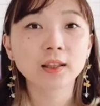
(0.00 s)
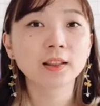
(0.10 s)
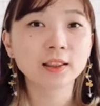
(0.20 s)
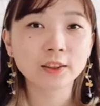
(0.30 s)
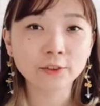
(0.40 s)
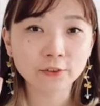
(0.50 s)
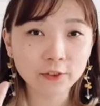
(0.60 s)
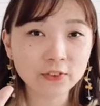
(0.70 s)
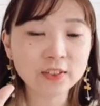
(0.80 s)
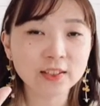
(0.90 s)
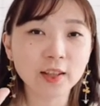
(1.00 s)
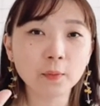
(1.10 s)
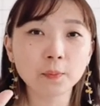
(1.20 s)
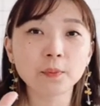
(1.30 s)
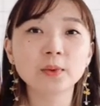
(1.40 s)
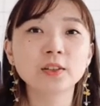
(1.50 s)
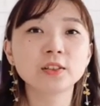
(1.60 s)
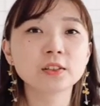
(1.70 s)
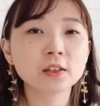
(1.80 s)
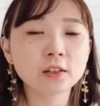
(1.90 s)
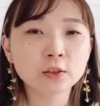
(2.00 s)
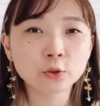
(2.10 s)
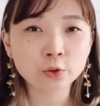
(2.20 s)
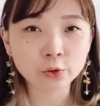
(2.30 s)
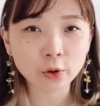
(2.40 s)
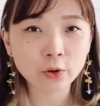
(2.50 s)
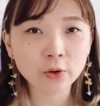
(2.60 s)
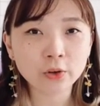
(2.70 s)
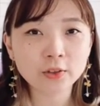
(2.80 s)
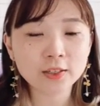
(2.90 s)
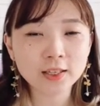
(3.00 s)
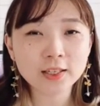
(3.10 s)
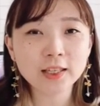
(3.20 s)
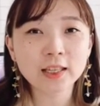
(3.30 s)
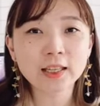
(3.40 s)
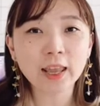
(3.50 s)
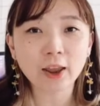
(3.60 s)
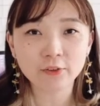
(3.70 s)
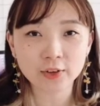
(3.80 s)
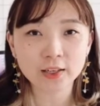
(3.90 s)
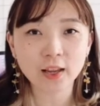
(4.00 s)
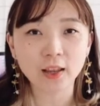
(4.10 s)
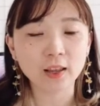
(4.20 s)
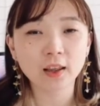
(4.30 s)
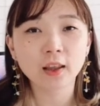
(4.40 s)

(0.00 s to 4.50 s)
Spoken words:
The fifth step, just to draw consistently every day.